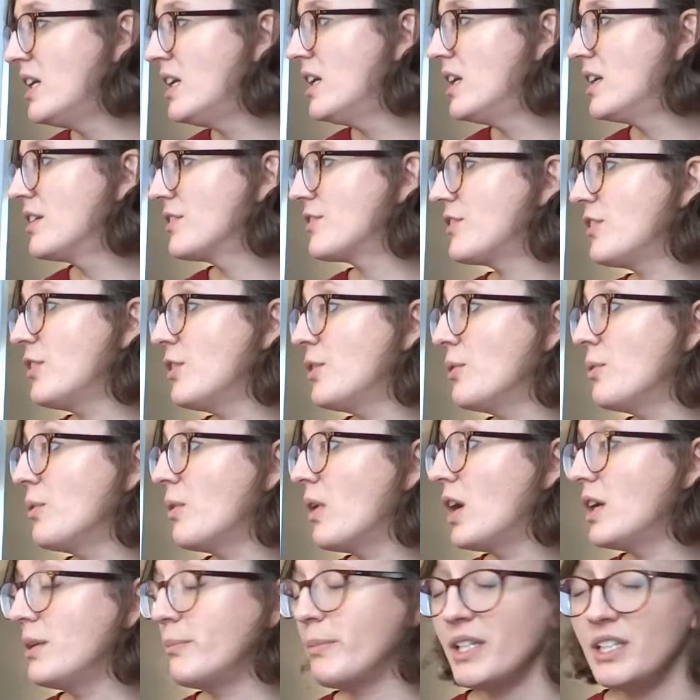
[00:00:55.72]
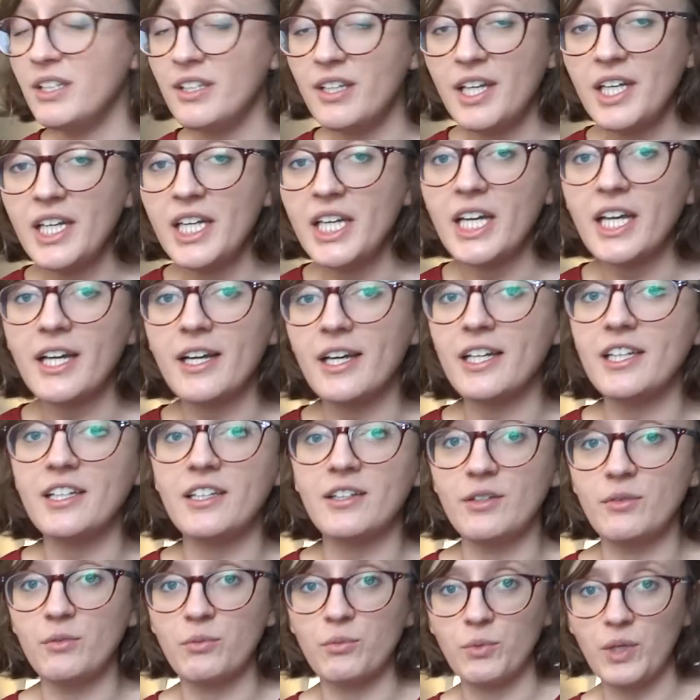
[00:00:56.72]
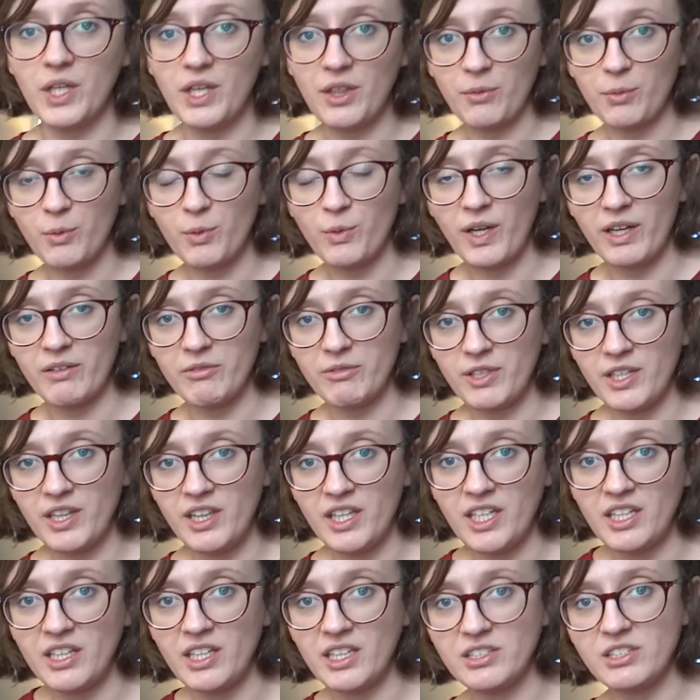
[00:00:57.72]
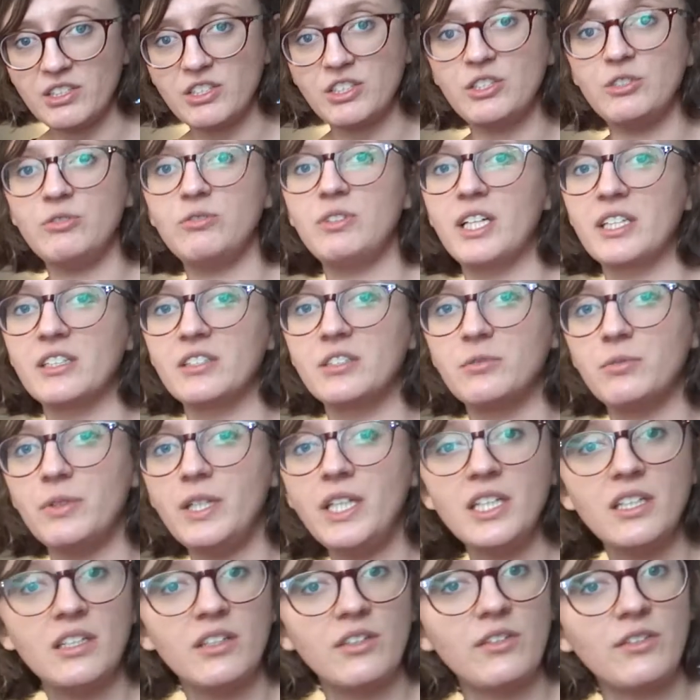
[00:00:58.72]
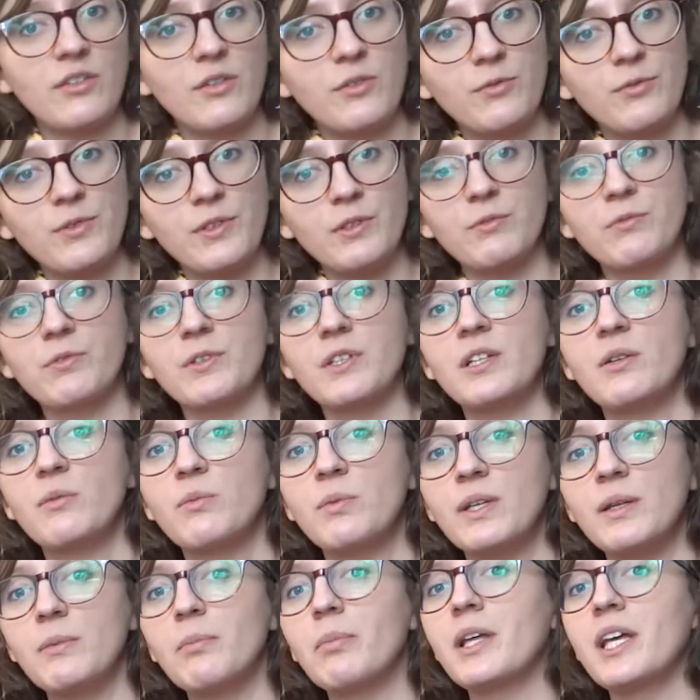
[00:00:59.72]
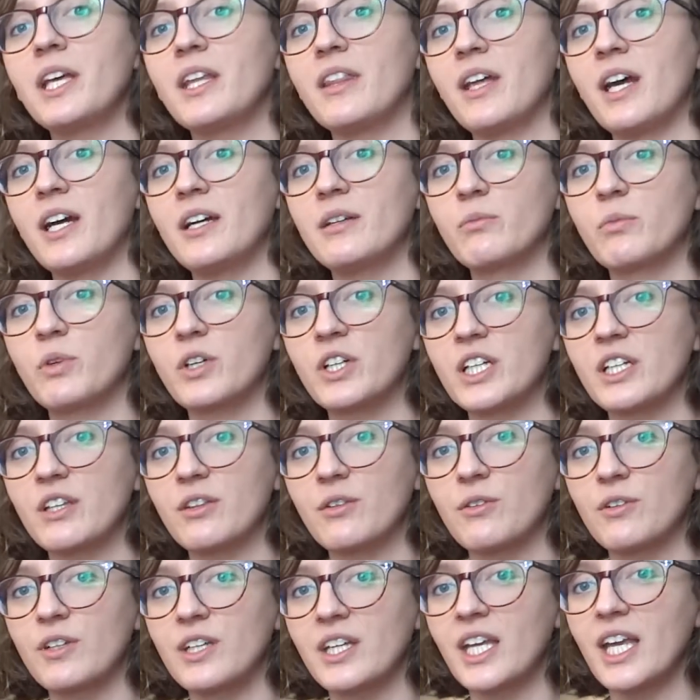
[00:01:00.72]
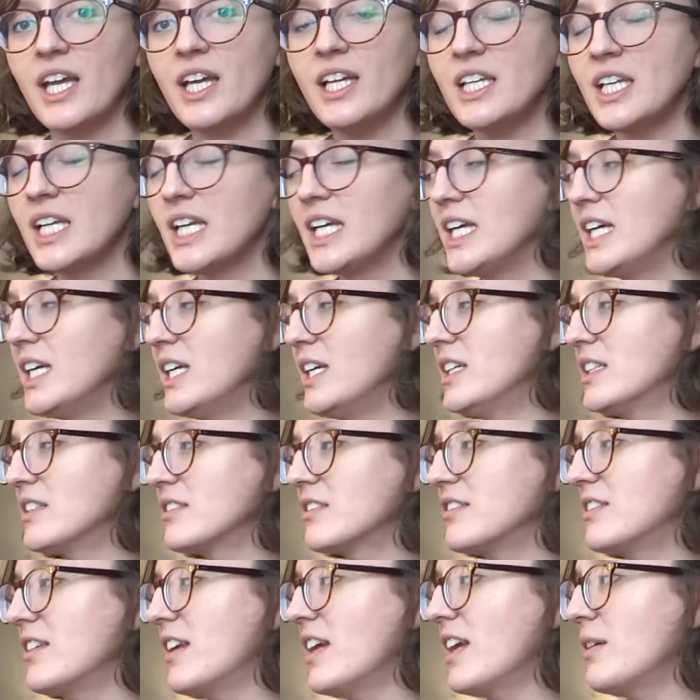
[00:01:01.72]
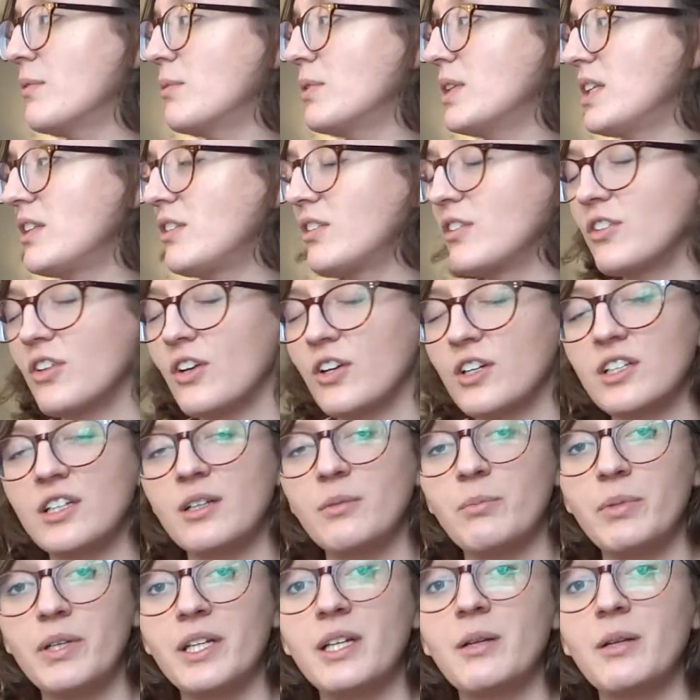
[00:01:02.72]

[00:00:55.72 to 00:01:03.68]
So on Monday, I went through everything that's due next week, so feel free to replay that and work through it again. Today I wanted to talk a bit